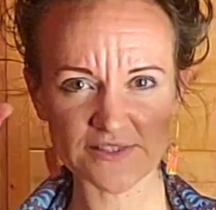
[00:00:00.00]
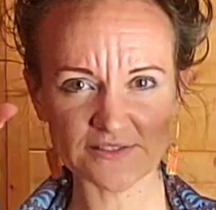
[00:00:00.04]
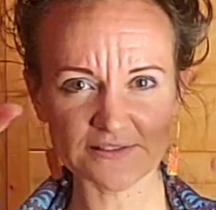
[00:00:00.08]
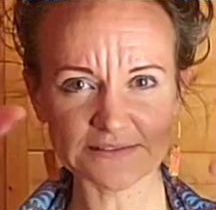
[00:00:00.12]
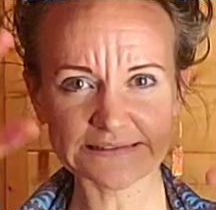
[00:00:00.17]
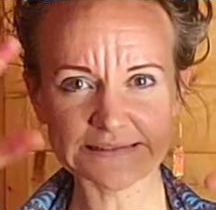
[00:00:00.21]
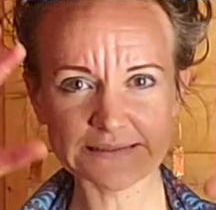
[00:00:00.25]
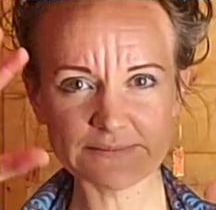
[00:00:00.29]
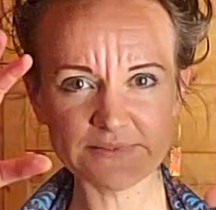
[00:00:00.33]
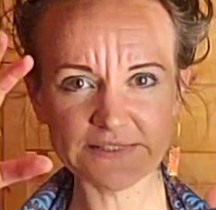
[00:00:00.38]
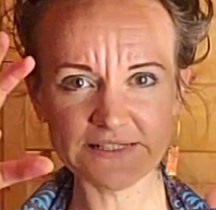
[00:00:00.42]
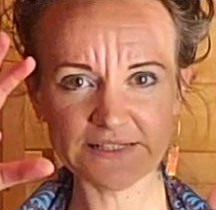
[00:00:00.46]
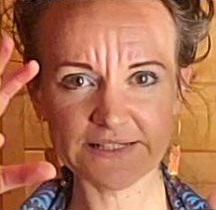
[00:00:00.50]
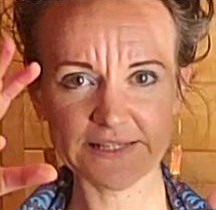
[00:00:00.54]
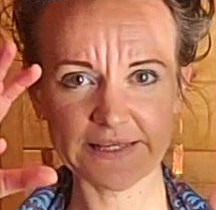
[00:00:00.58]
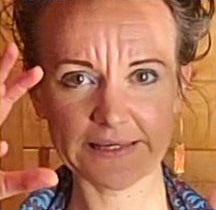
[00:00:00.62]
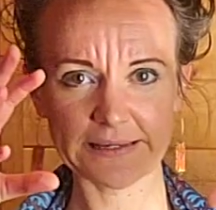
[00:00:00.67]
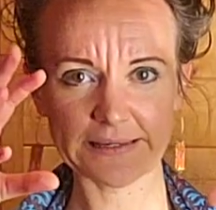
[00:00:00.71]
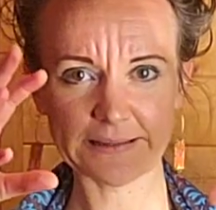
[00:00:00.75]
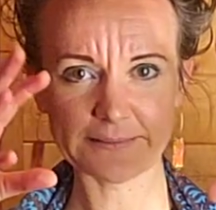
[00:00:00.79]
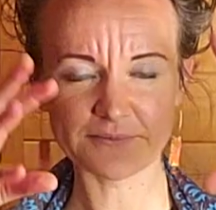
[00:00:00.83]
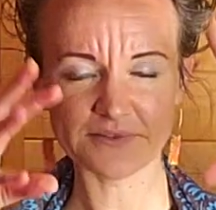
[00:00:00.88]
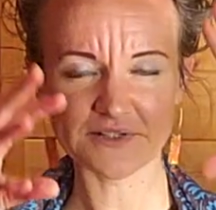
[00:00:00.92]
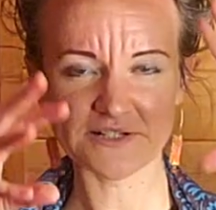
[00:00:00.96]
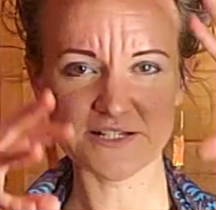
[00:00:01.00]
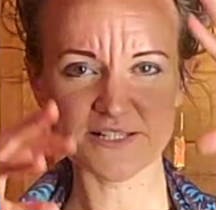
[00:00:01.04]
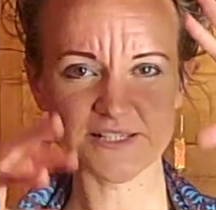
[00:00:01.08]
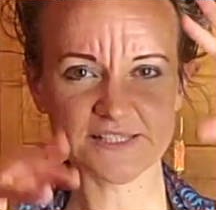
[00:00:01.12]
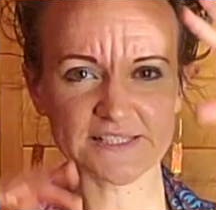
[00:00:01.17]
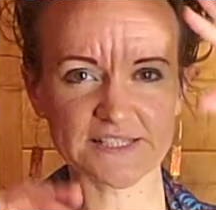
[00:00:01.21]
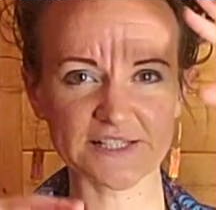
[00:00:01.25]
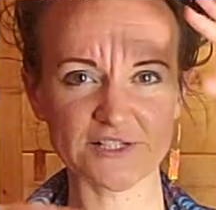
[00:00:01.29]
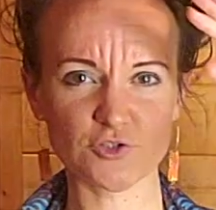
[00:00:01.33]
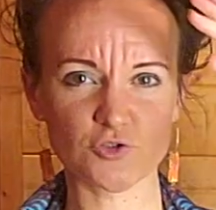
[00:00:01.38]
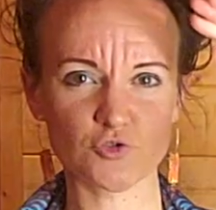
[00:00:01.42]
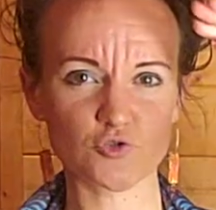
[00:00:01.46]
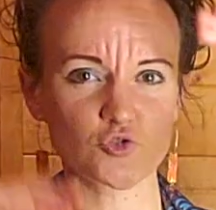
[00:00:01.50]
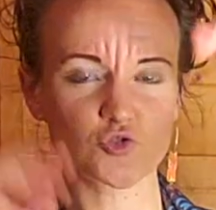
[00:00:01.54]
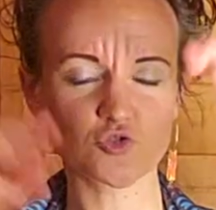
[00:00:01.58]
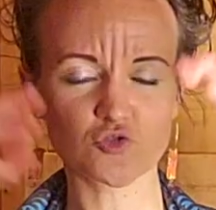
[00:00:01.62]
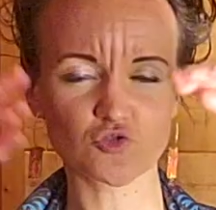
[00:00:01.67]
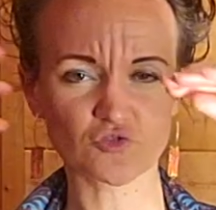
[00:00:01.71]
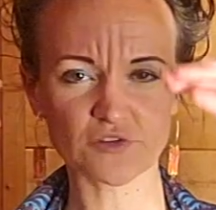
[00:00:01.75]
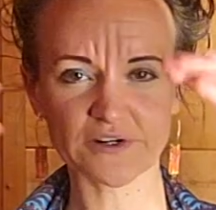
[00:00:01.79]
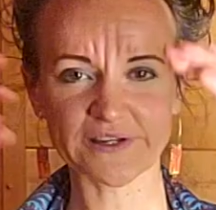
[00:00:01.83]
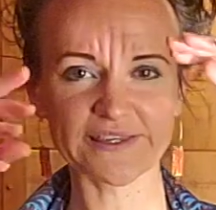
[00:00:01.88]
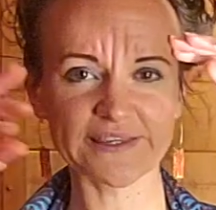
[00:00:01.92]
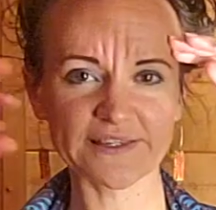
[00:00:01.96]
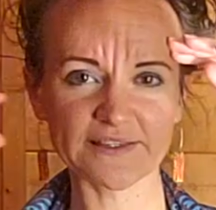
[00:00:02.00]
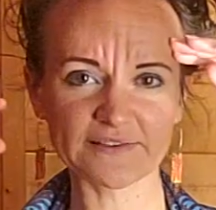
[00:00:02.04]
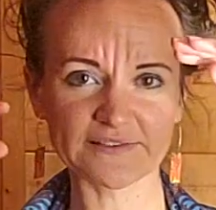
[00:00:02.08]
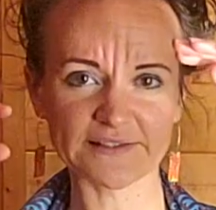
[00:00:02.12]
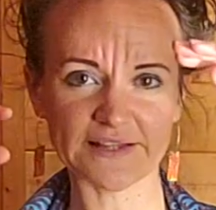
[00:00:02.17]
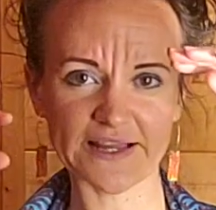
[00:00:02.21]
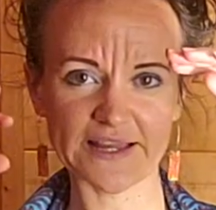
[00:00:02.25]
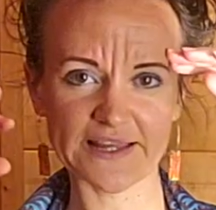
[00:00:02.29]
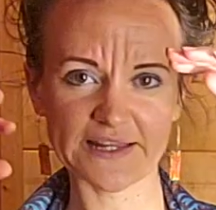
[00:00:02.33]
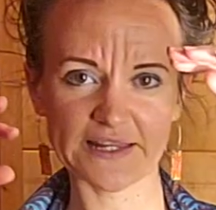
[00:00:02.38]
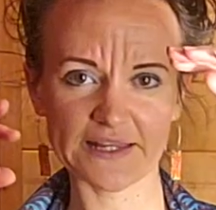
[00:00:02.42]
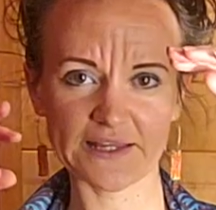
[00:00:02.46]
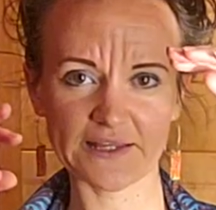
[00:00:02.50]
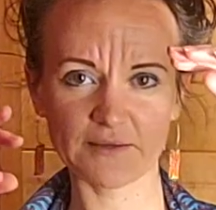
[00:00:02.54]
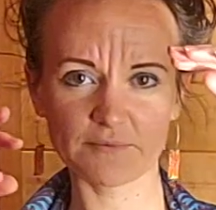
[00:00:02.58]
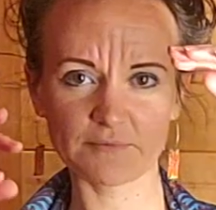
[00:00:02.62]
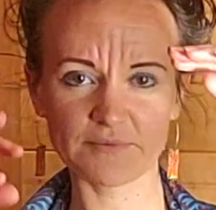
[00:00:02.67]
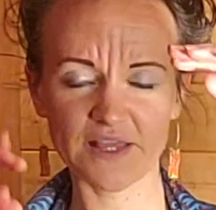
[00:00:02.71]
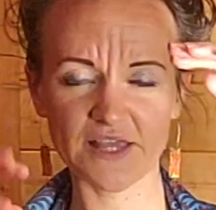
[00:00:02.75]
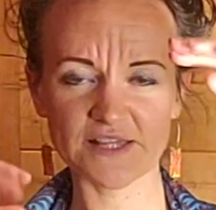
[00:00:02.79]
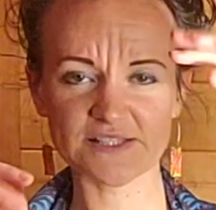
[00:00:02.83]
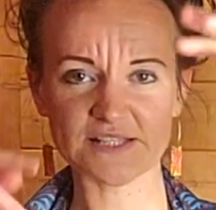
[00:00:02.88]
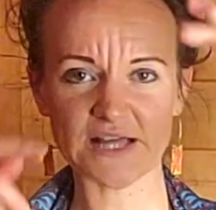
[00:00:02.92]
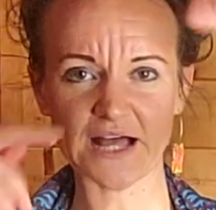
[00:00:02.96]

limited cameras and tricky lighting because